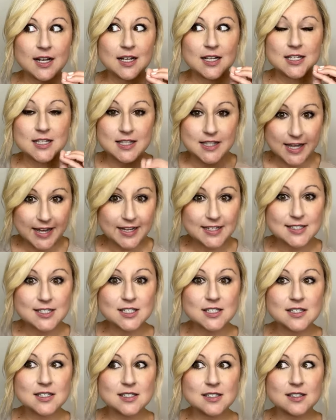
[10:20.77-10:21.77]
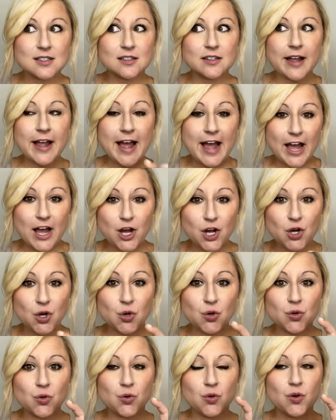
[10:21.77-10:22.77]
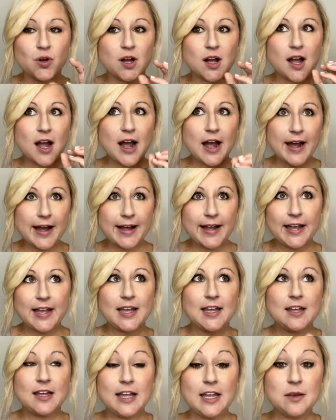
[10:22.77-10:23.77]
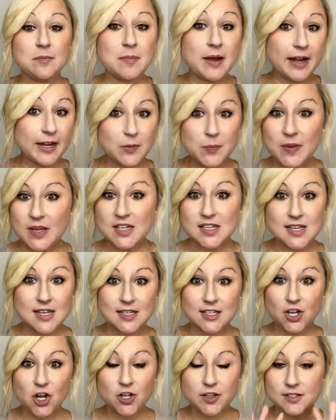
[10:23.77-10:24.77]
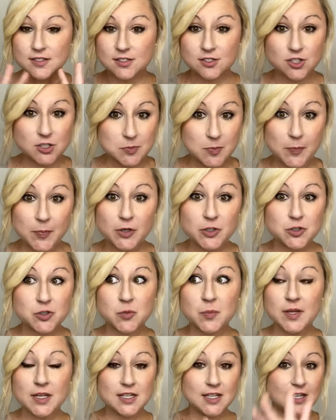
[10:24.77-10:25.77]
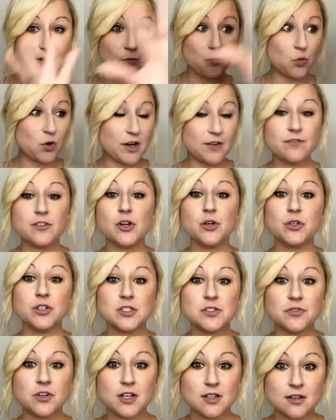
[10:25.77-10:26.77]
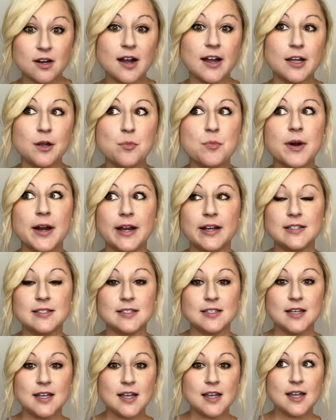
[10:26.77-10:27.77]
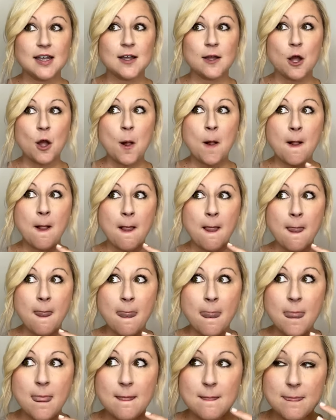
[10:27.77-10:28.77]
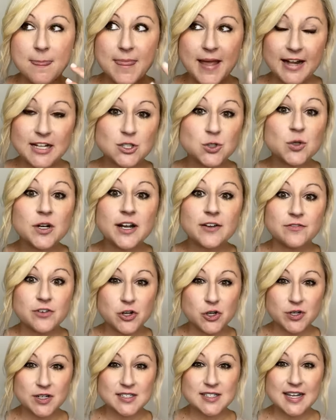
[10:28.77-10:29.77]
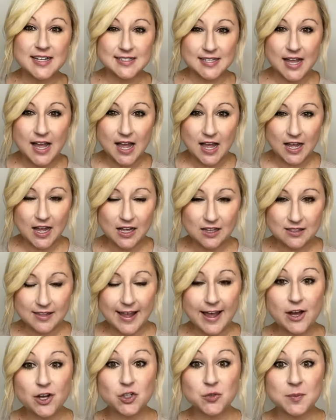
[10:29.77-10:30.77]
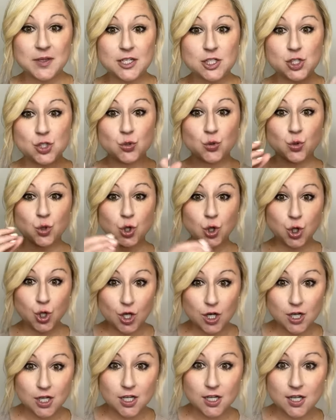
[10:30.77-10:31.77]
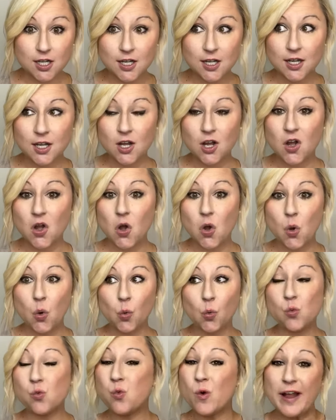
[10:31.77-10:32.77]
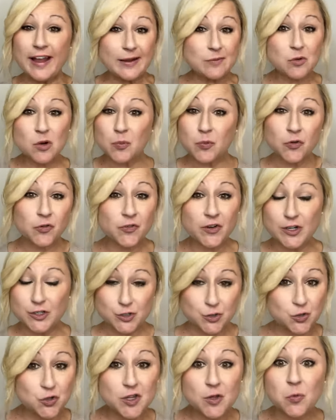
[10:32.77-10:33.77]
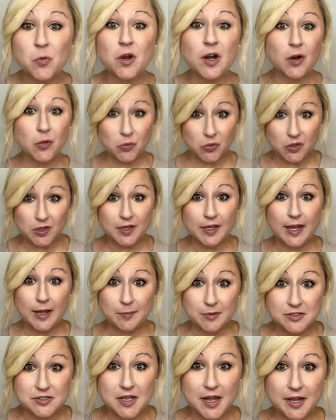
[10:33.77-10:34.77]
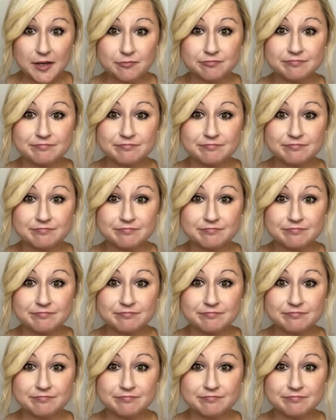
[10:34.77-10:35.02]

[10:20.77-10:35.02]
That's how I, in my opinion, y'all, this is just my personal opinion and what I've noticed for other high-end brands. That's what I've noticed has allowed me to look way more professional than what I really am inside.